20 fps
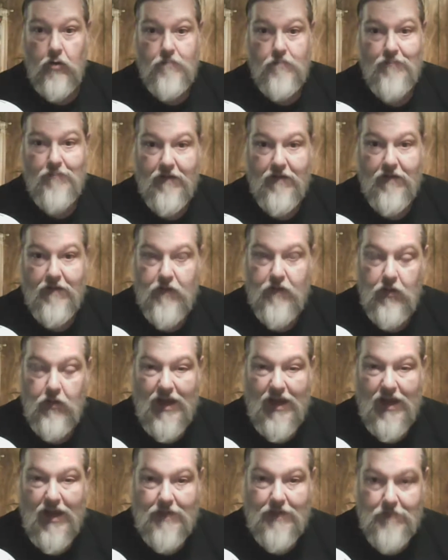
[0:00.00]
But if you're
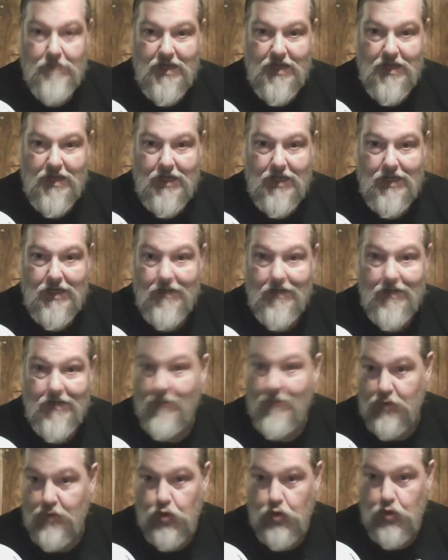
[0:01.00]
like me and I'm a
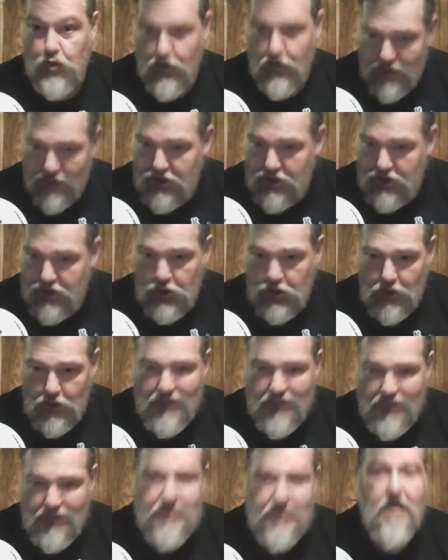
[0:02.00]

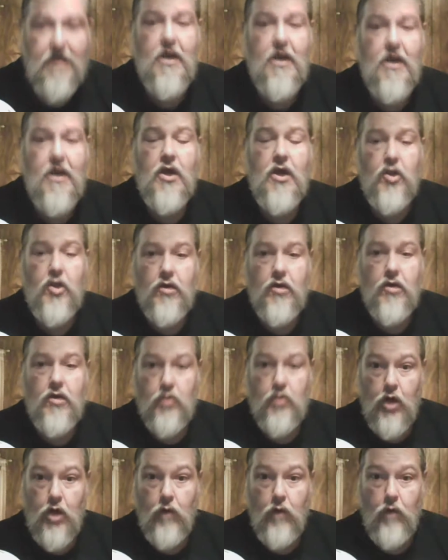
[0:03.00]
traditionalist, you'll
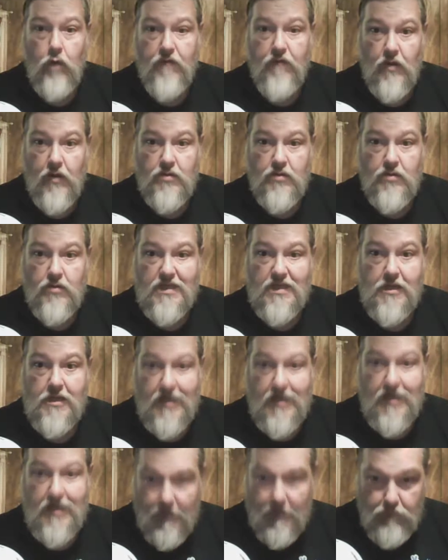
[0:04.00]
go vote
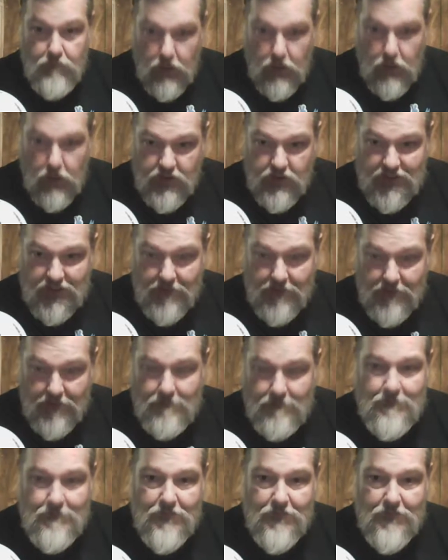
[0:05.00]
in person.